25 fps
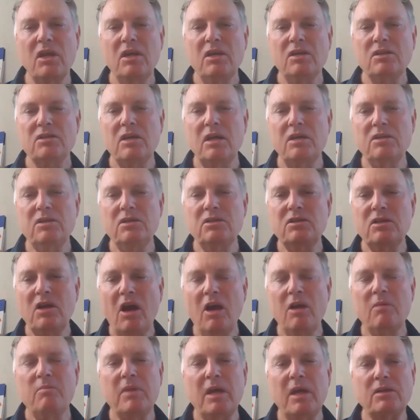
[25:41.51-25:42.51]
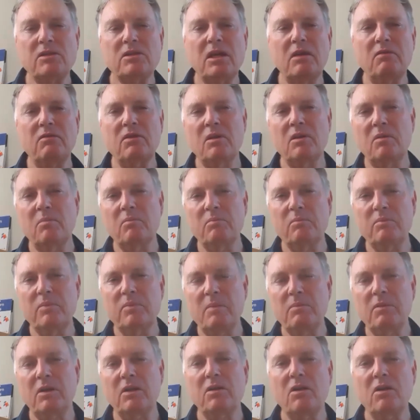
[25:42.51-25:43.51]
So I just hope that's given
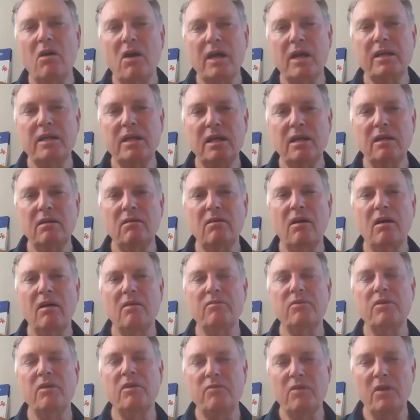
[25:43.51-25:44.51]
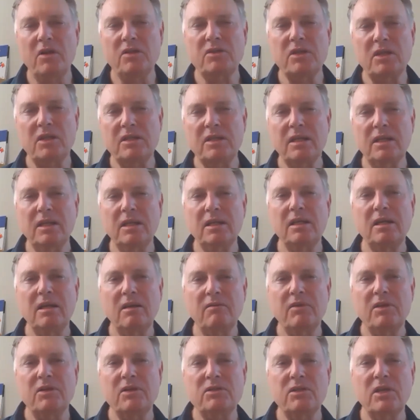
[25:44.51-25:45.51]
people an idea of the versatility
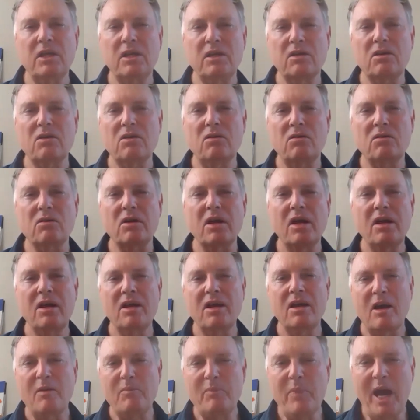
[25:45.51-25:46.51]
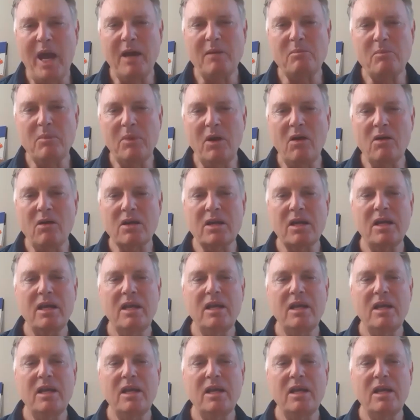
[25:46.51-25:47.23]
of this thing called a pattern block,